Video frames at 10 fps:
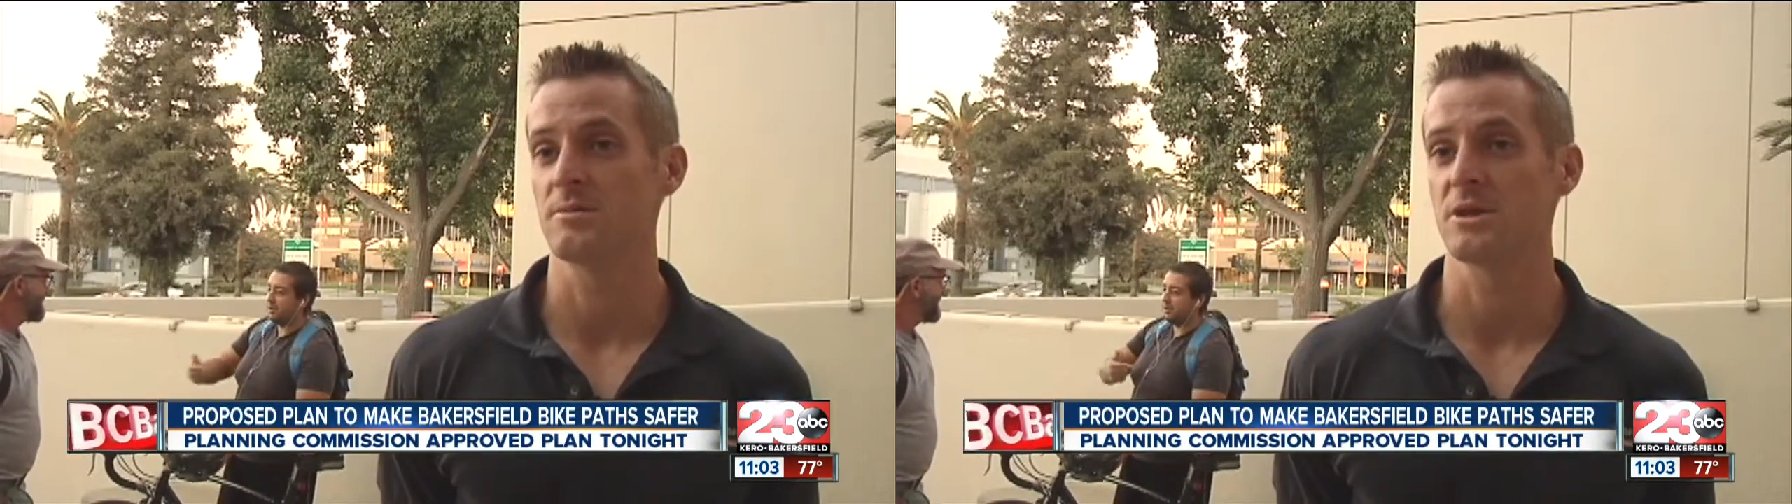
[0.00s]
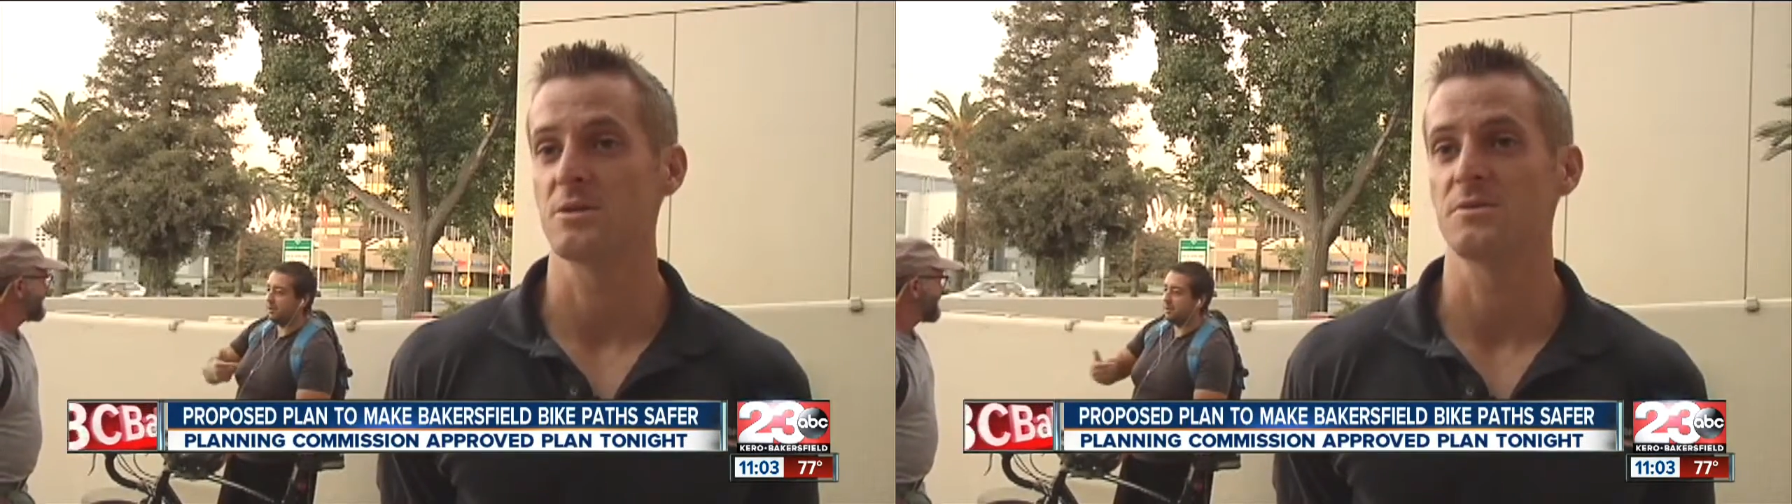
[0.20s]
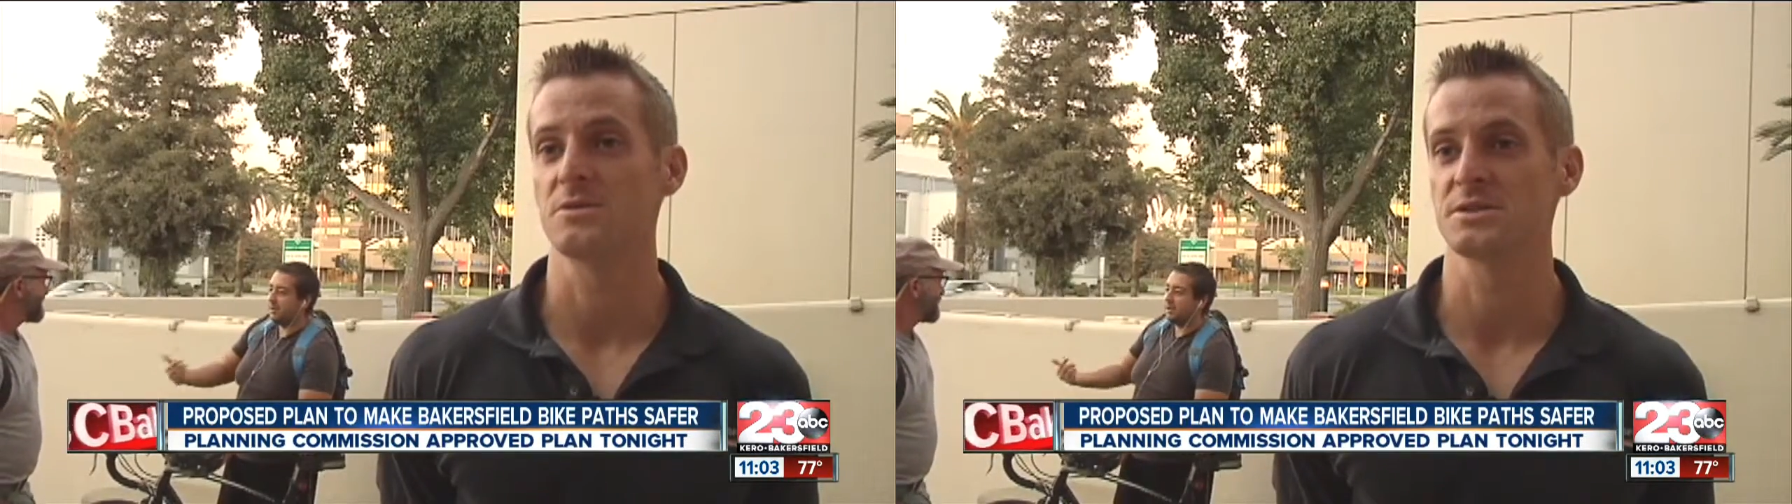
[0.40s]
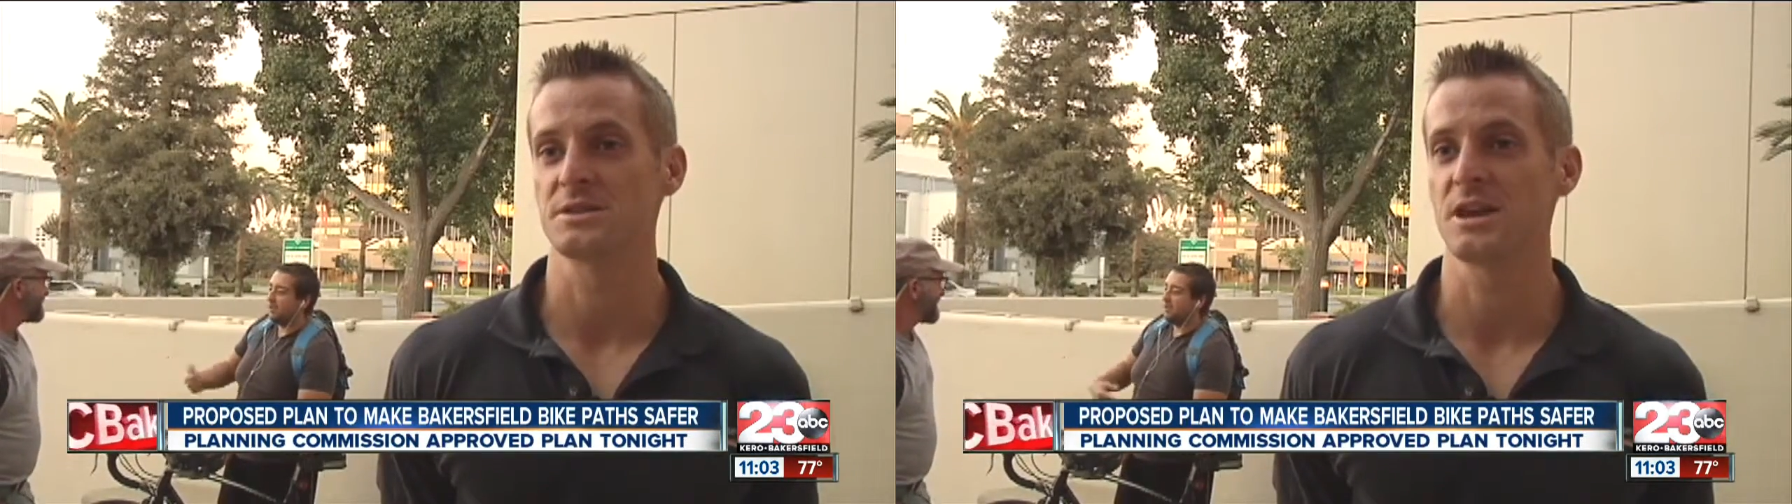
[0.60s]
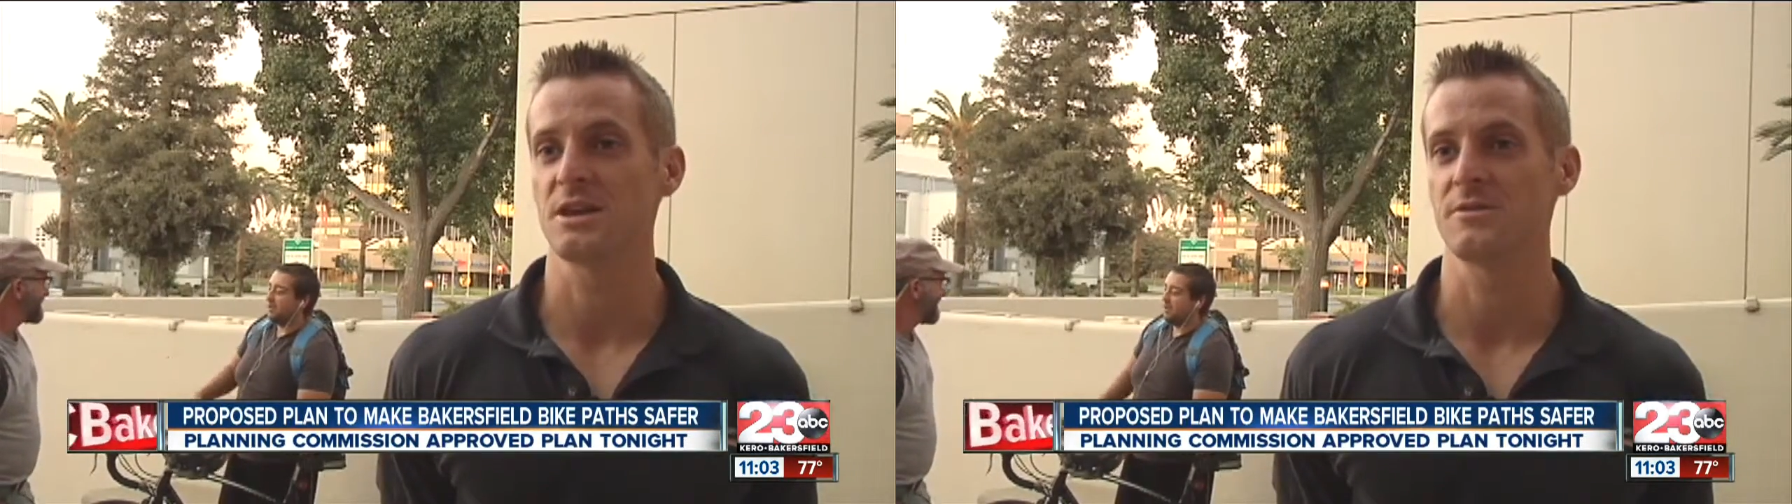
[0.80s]
They don't feel
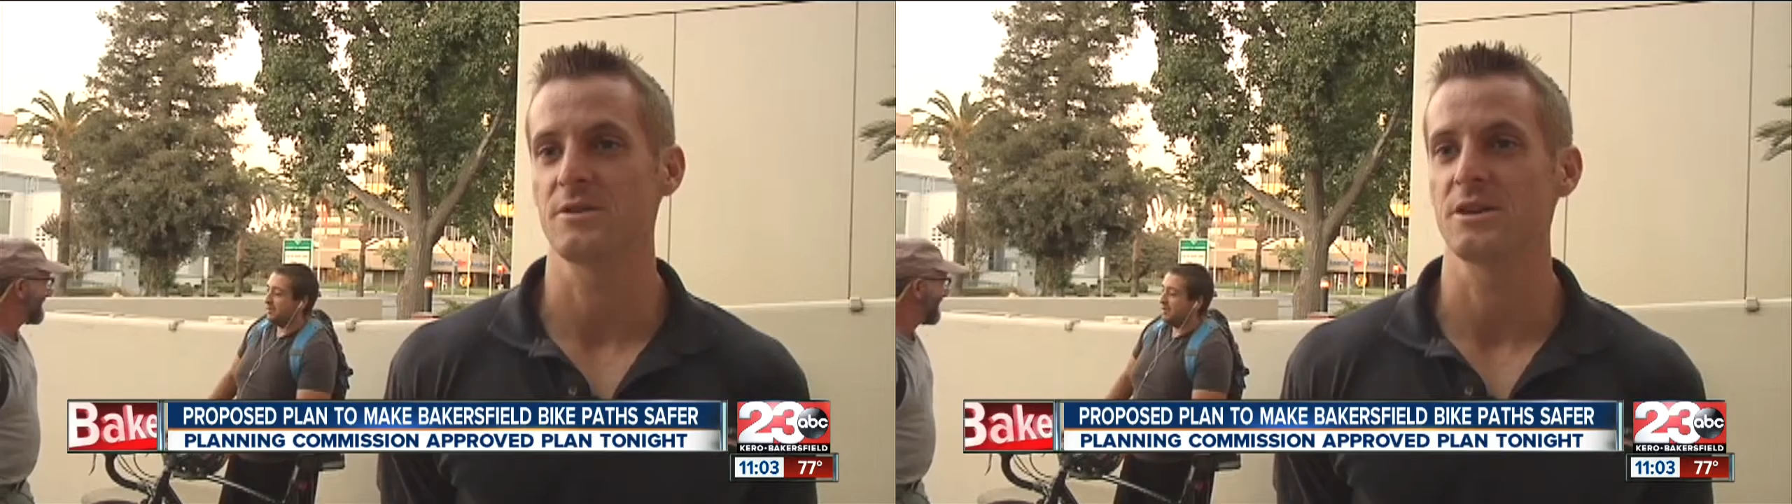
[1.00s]
safe. Uh,